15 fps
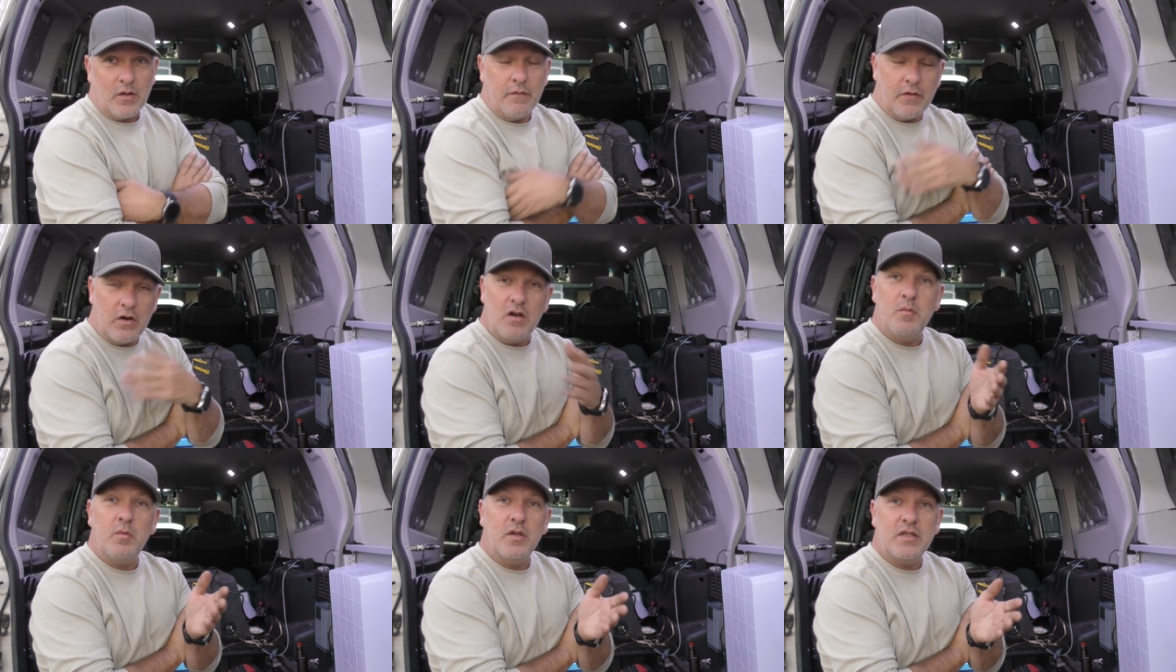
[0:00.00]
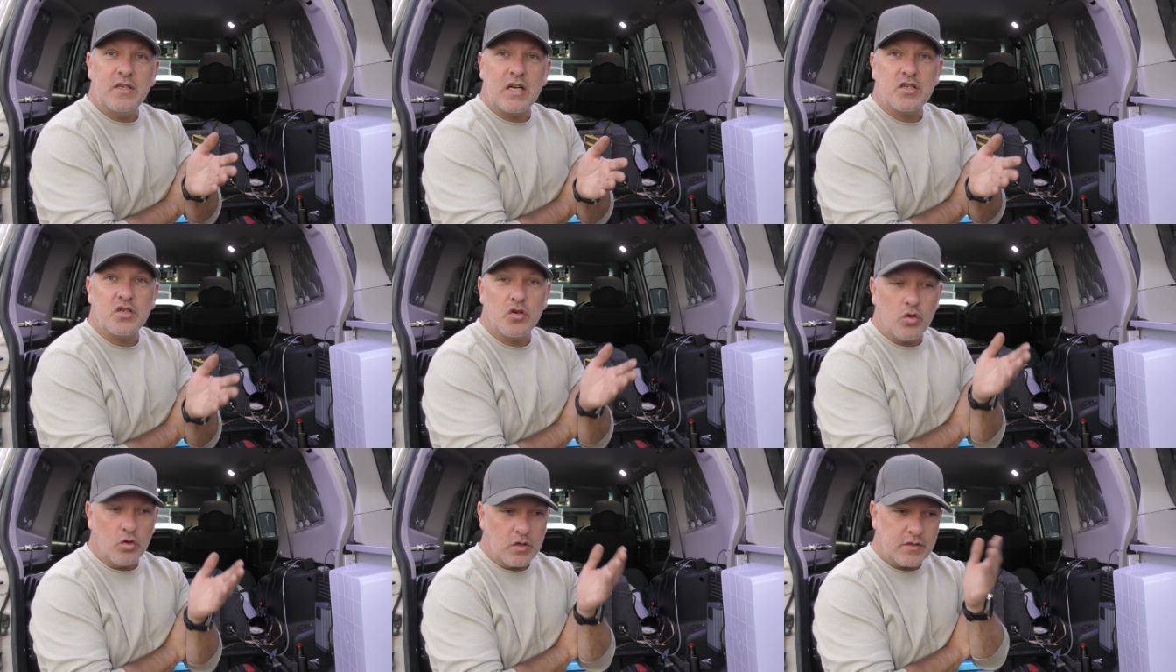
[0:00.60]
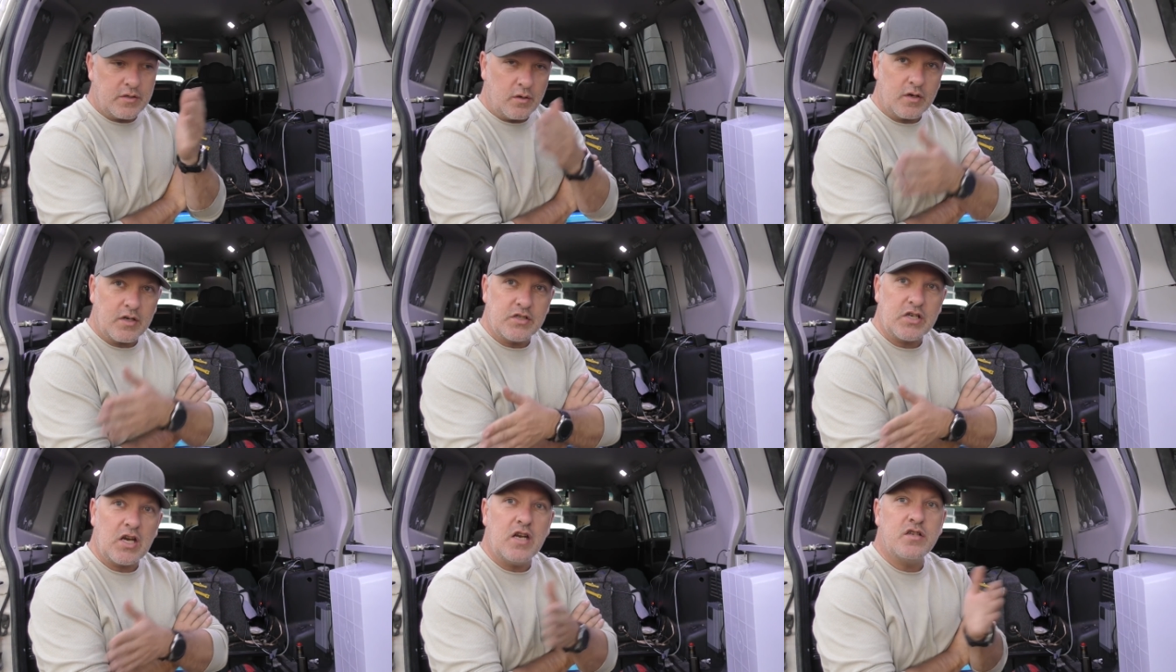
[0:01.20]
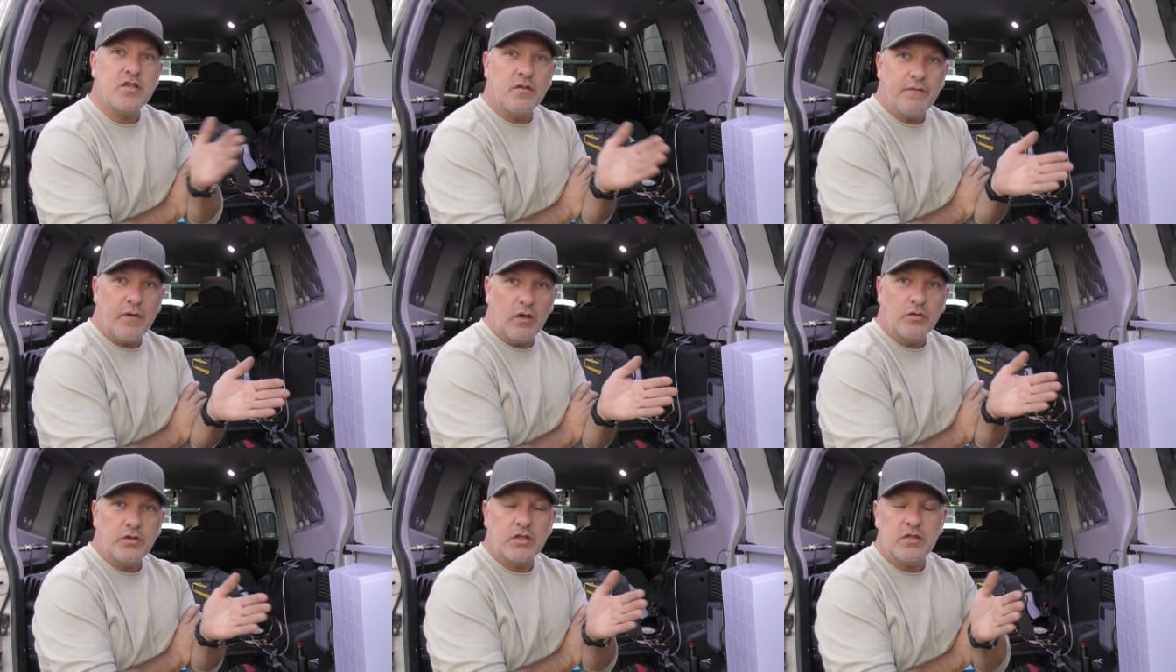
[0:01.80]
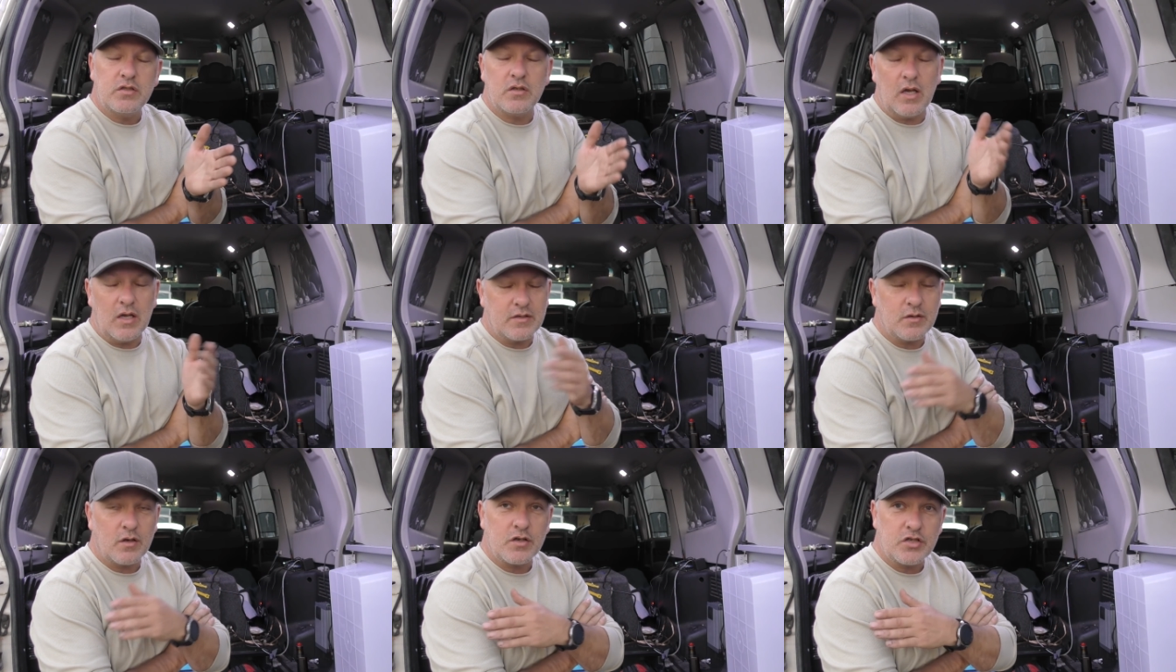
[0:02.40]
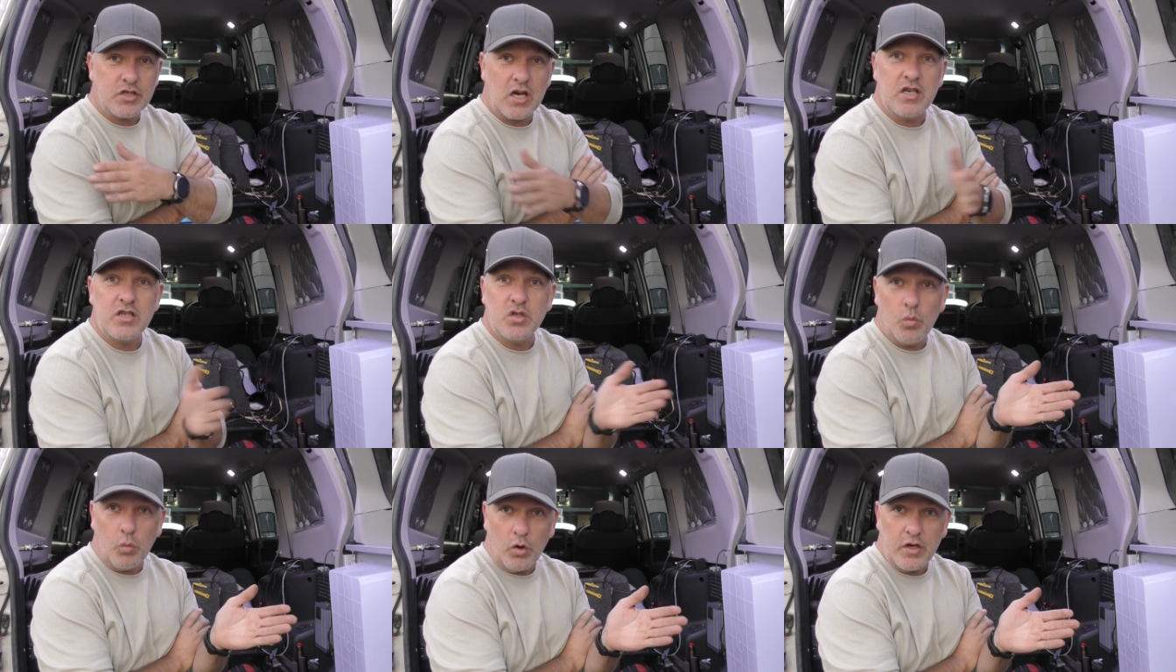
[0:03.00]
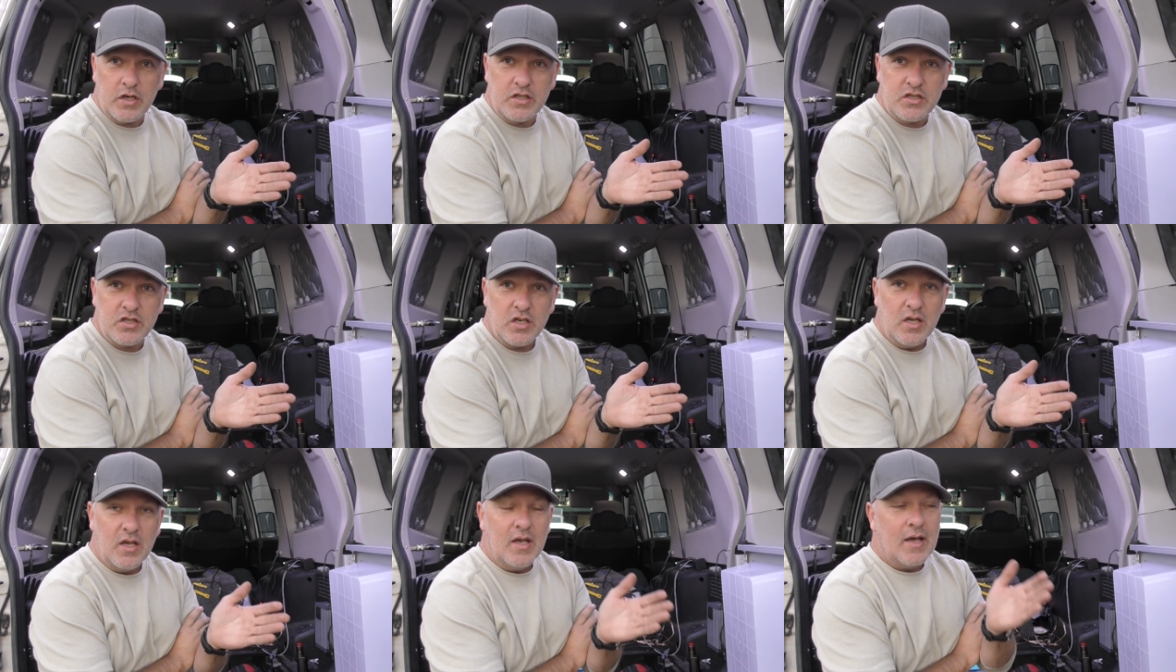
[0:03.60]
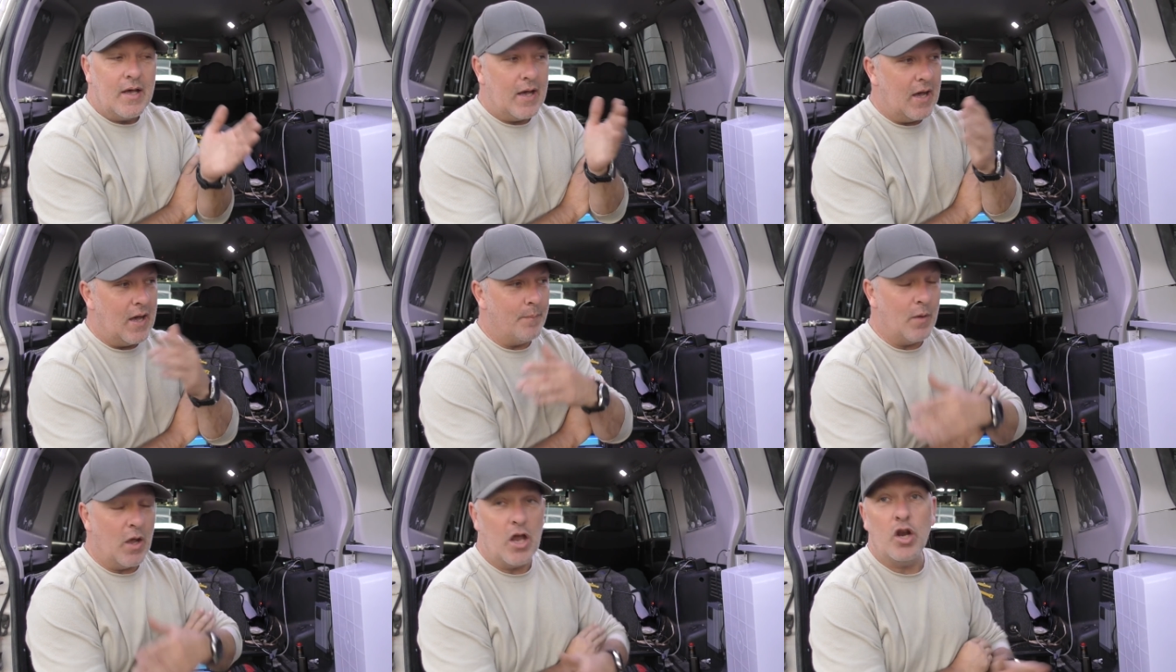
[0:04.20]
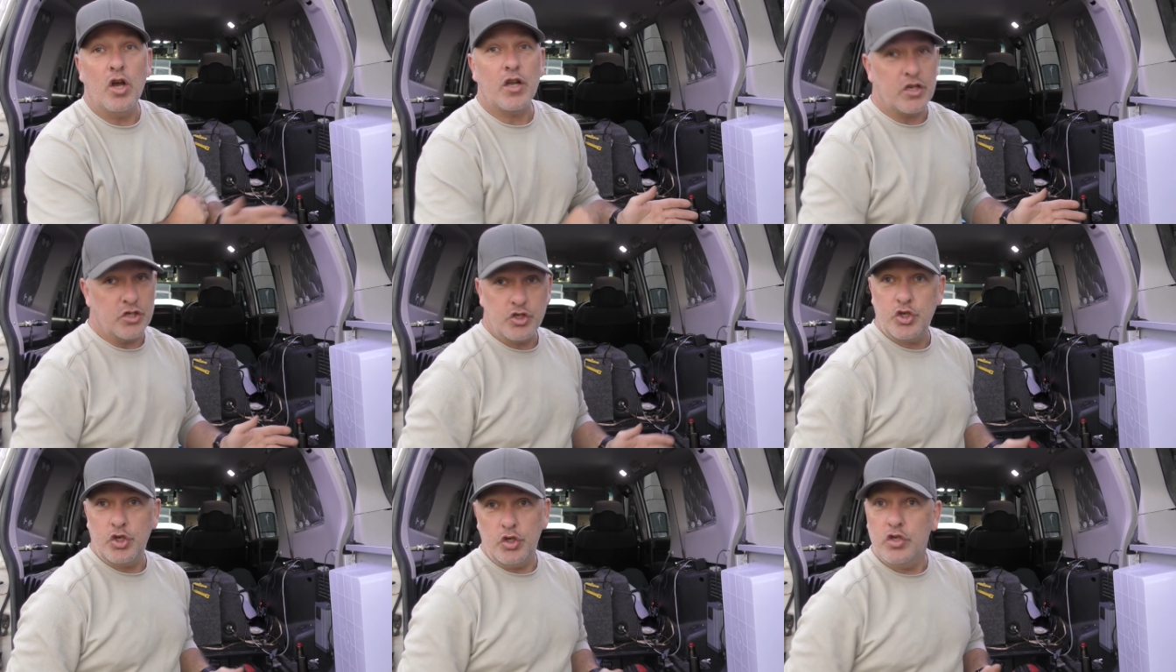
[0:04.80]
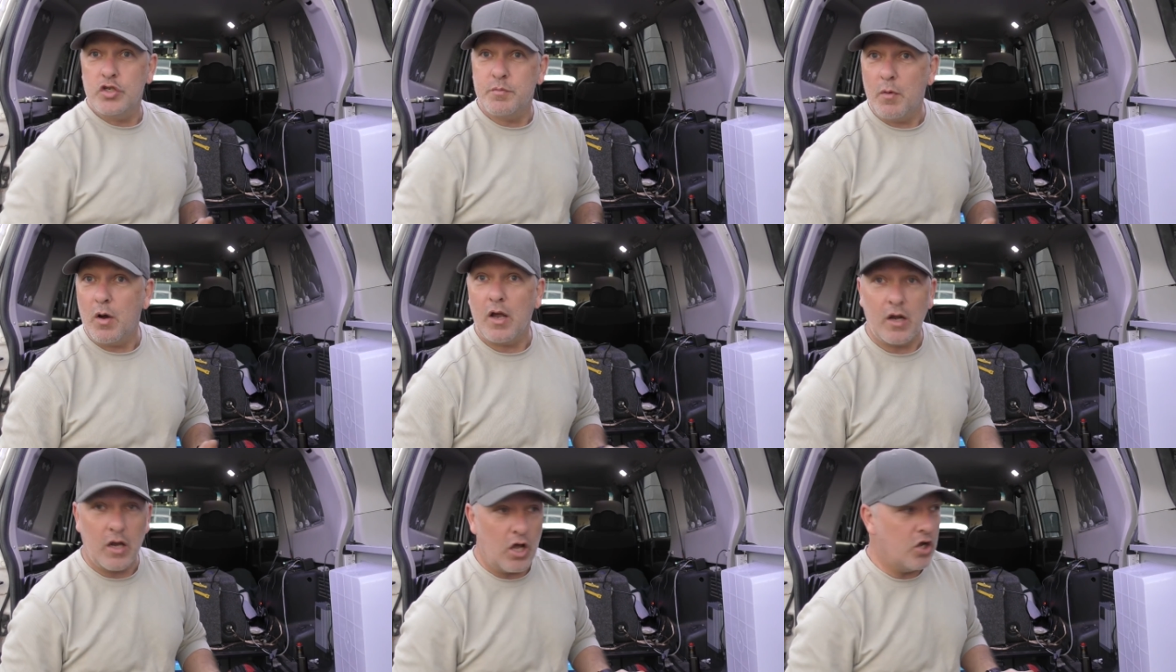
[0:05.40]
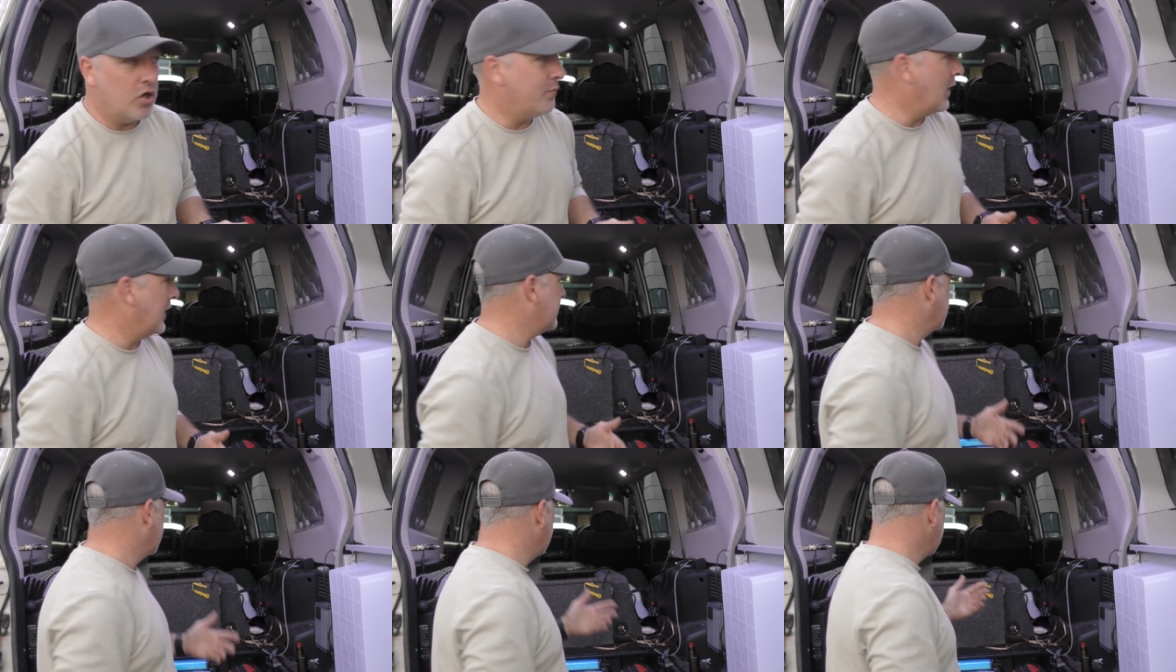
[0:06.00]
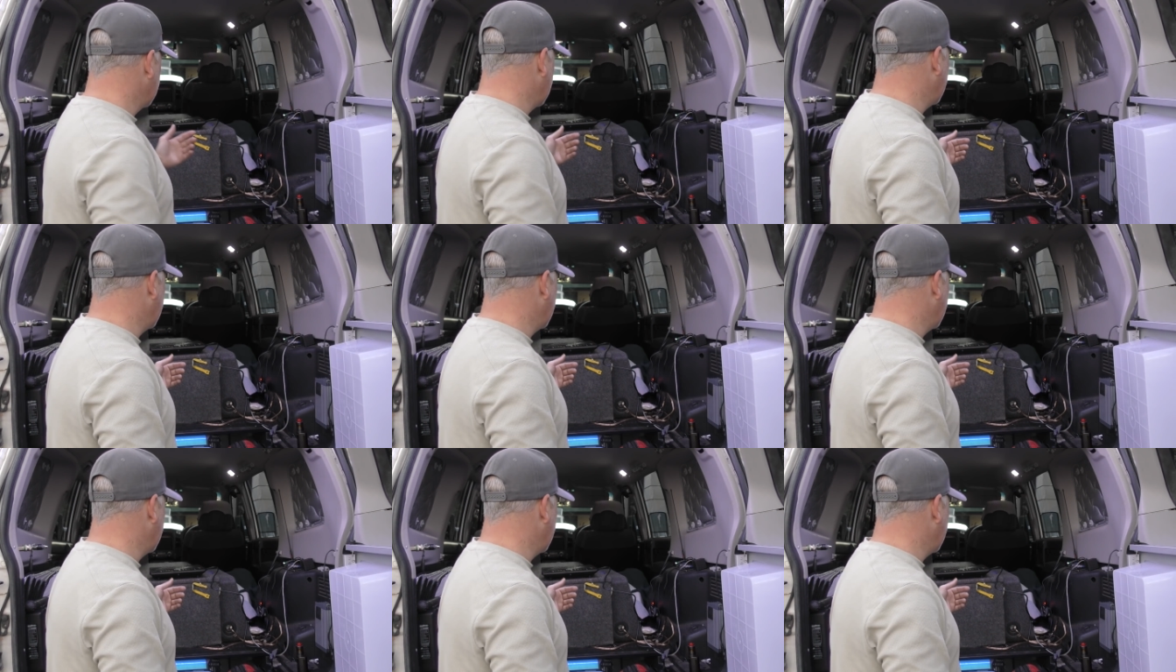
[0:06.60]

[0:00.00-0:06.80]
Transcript: a variable induction cooker, so I can change the voltage, so I can change the wattage, and I can choose my load basically. So